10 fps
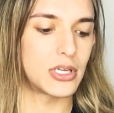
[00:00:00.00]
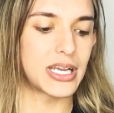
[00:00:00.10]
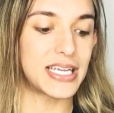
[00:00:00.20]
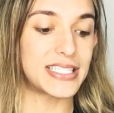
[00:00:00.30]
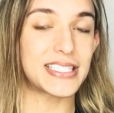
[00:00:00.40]

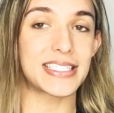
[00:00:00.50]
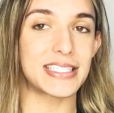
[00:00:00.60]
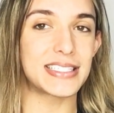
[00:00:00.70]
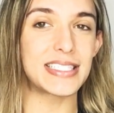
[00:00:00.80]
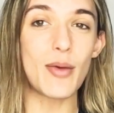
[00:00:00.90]
Because it's
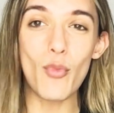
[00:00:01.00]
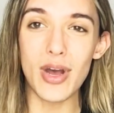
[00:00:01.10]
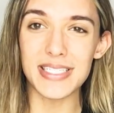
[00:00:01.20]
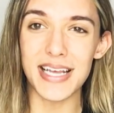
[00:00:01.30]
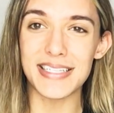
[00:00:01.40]

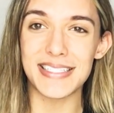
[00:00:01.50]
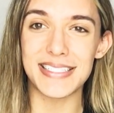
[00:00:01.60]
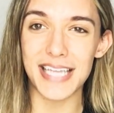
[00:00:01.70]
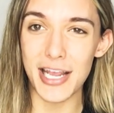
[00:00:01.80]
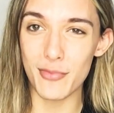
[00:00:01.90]
somewhat
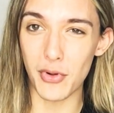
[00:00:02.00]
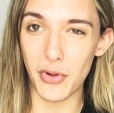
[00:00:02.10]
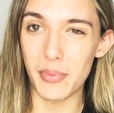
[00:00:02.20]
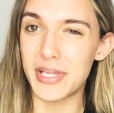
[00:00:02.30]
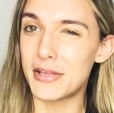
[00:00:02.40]

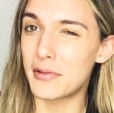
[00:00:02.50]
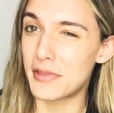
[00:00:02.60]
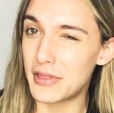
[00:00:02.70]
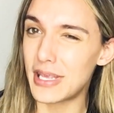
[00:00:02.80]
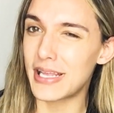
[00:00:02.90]
unstable, but you
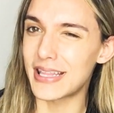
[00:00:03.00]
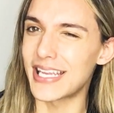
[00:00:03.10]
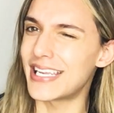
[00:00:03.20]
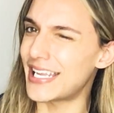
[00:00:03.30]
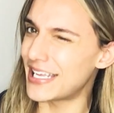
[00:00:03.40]
think
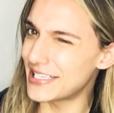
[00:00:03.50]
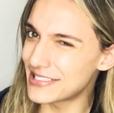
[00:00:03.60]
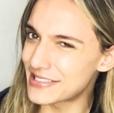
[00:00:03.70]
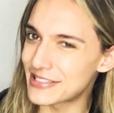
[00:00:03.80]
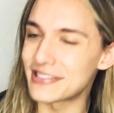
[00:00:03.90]
that it
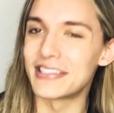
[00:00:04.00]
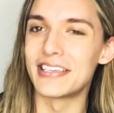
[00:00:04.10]
is.